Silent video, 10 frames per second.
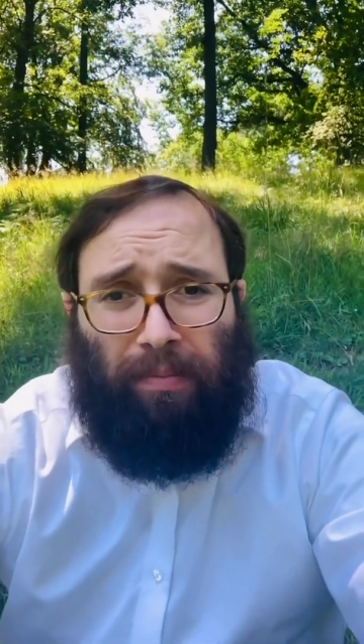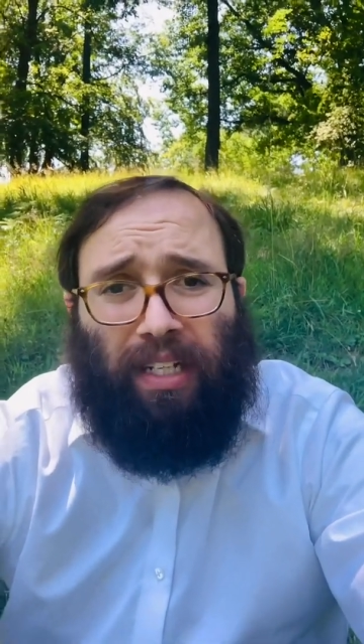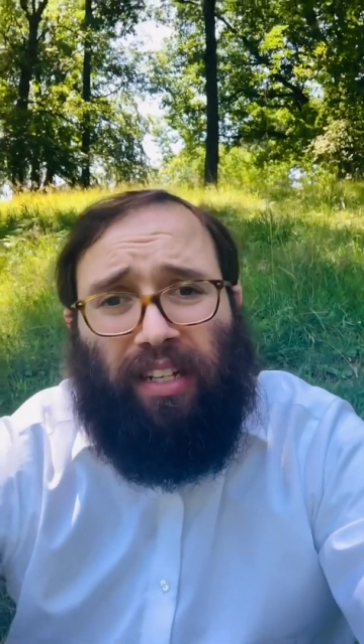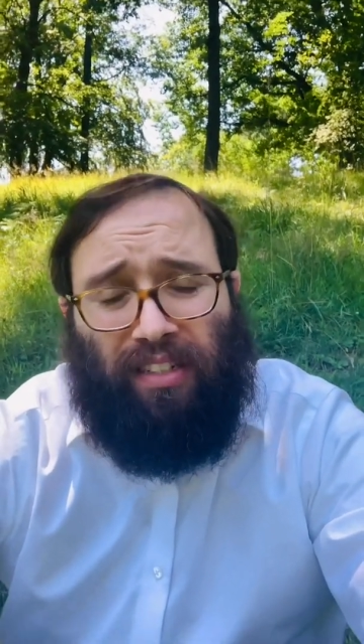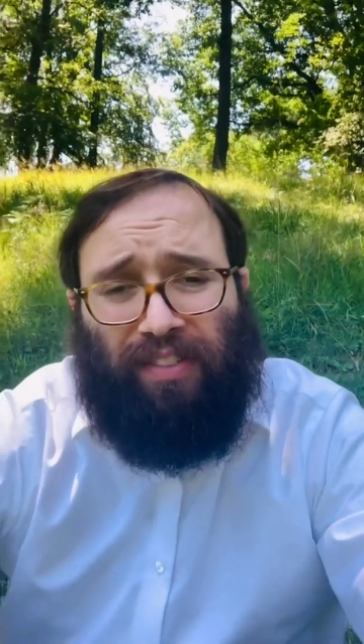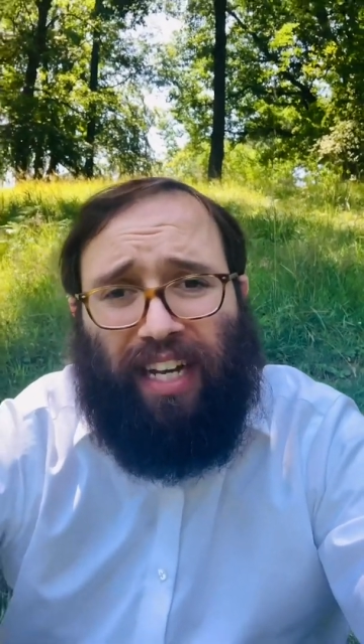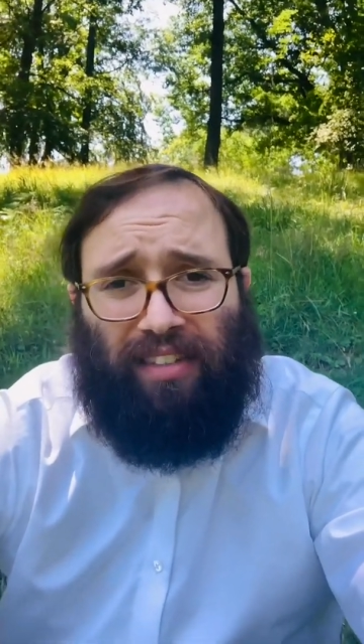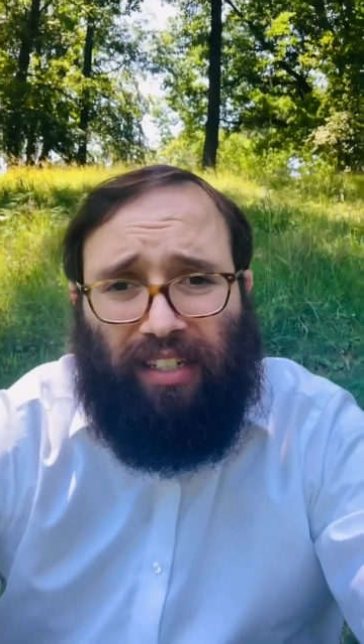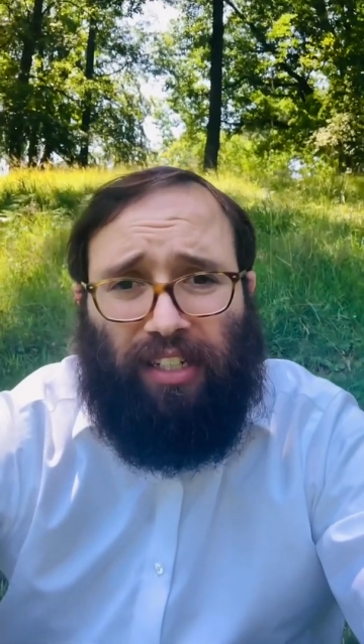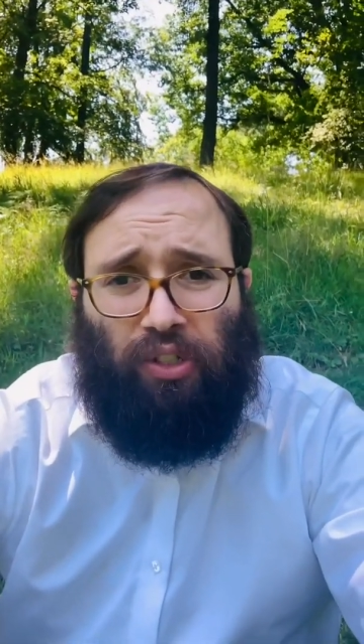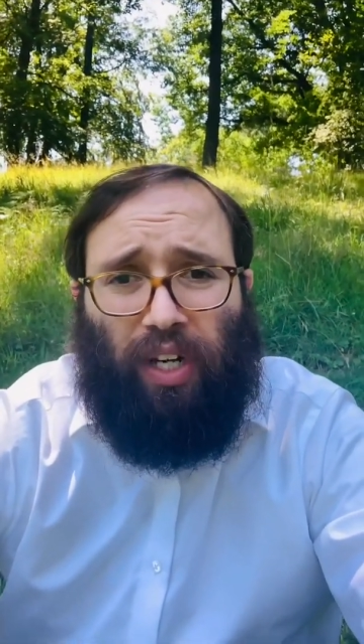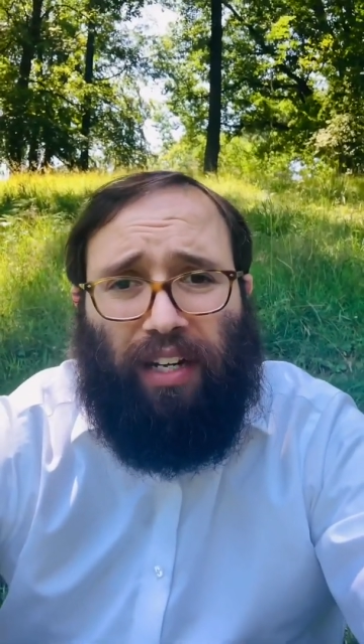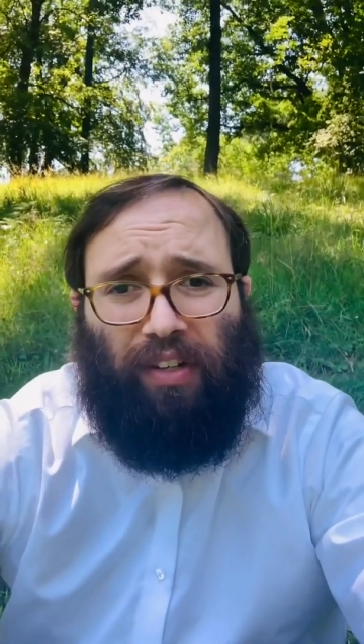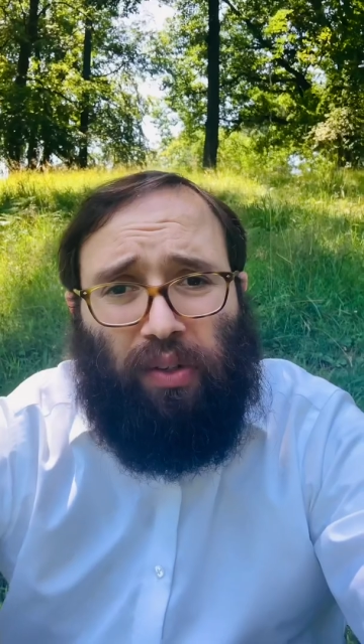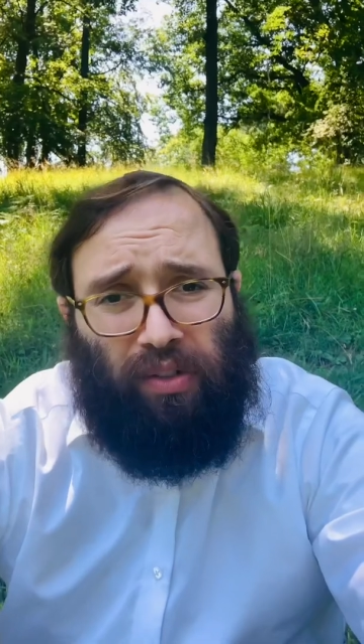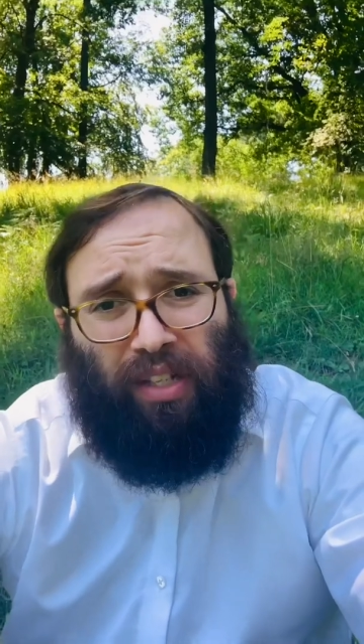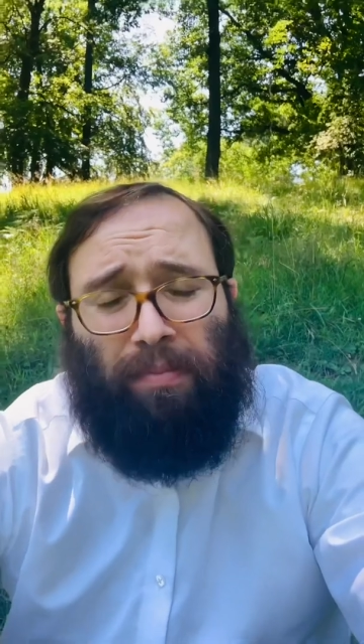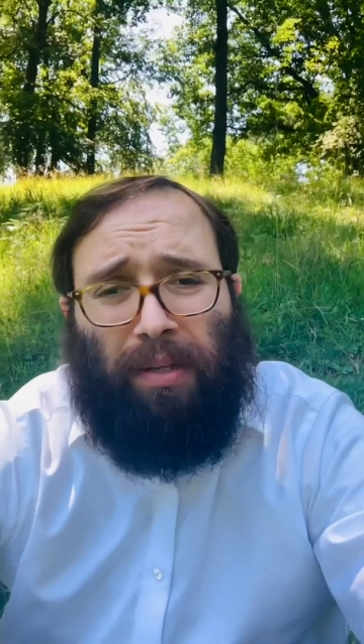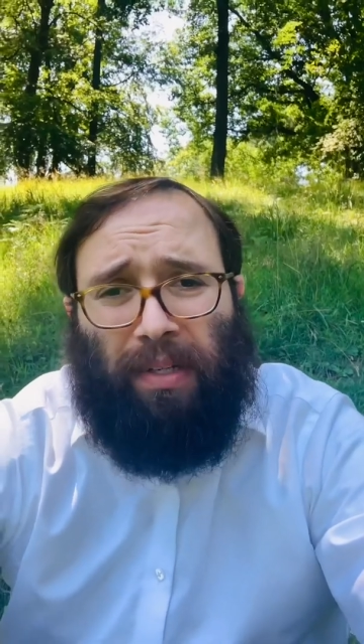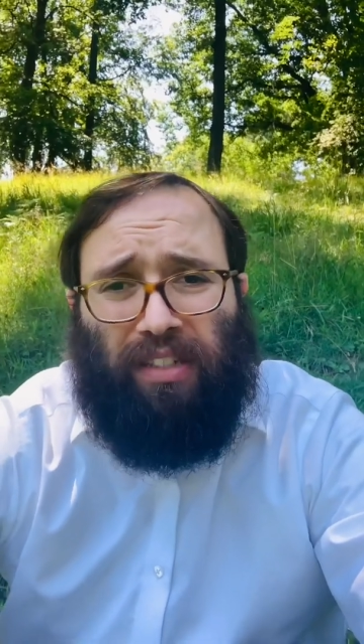because of texting and driving, or
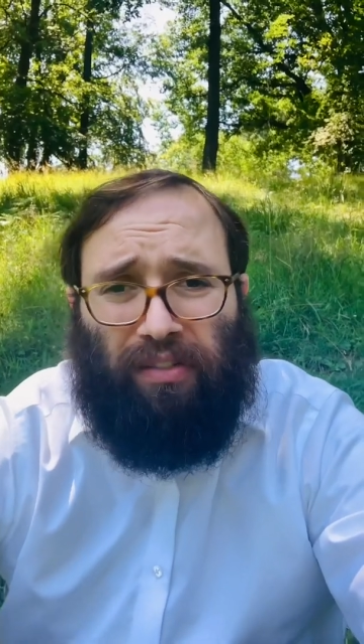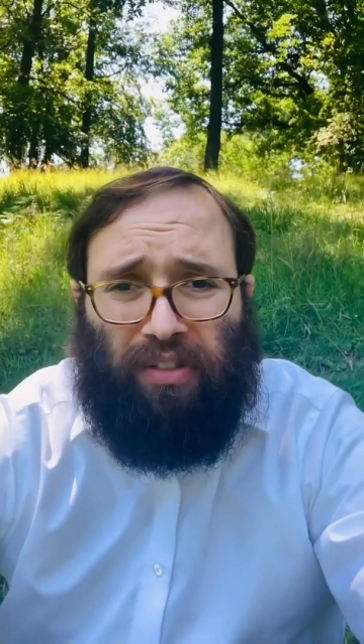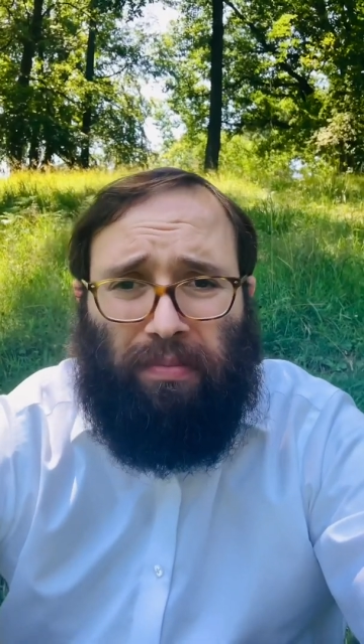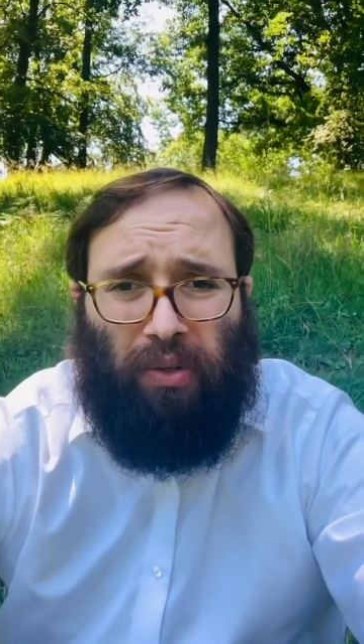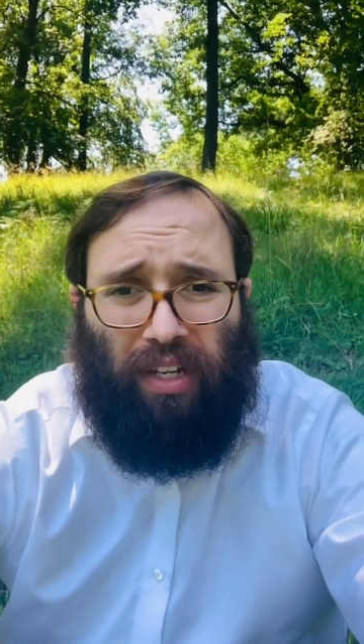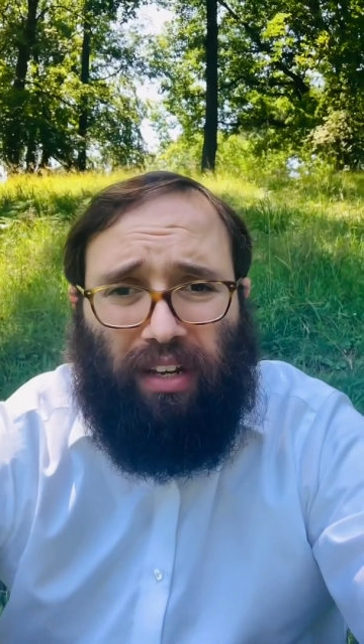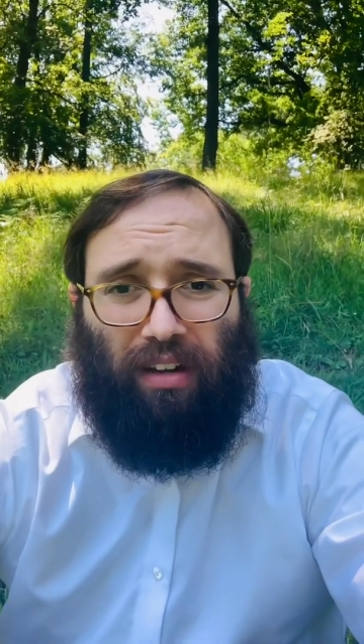somebody because of smoking,